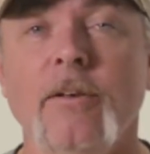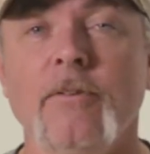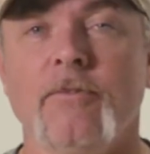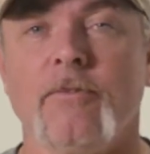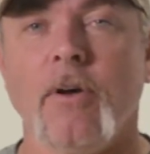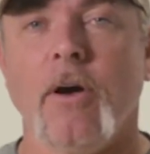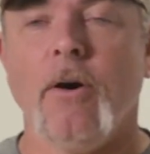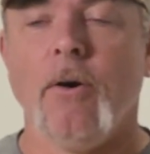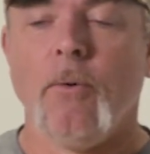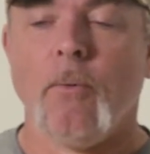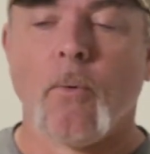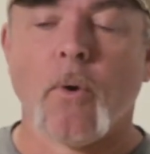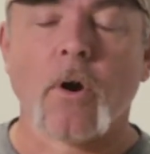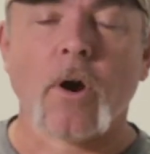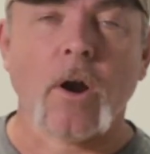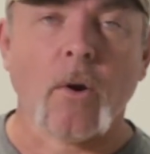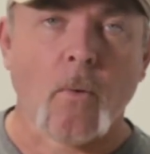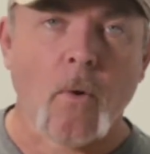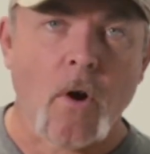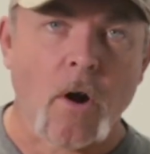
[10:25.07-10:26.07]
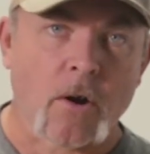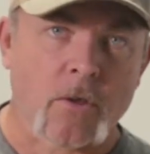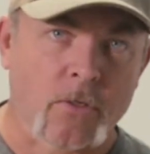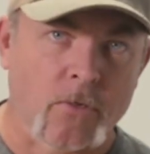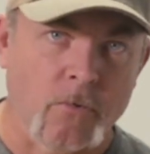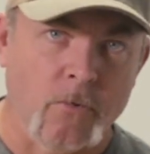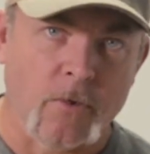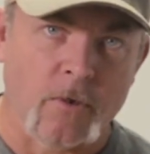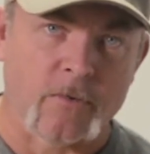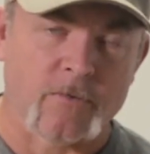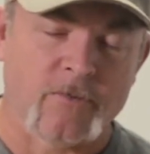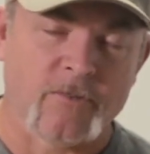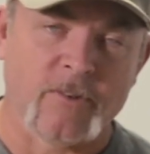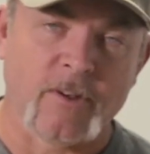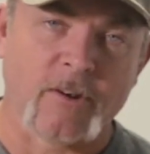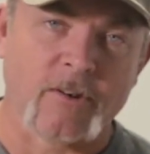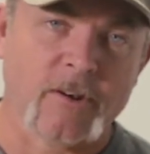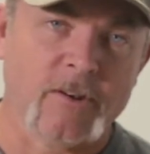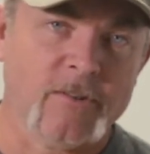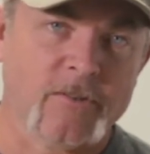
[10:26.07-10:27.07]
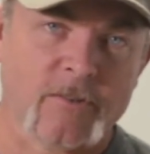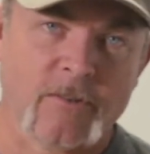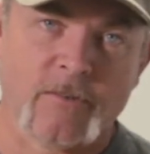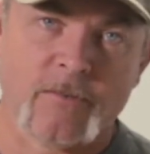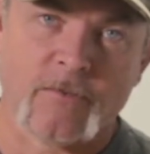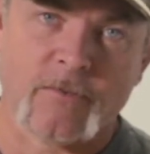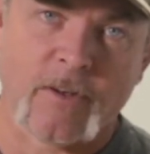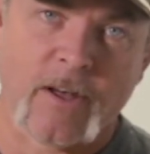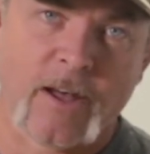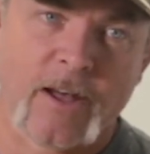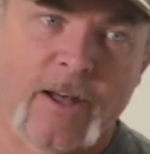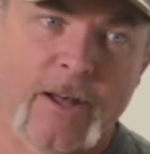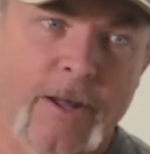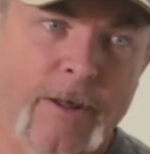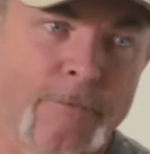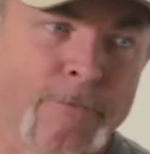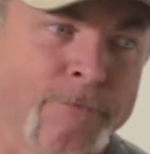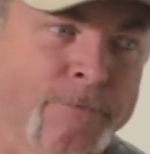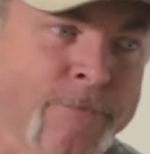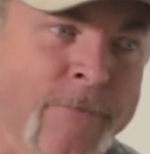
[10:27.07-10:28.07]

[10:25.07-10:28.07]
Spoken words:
So we're going to walk through a series of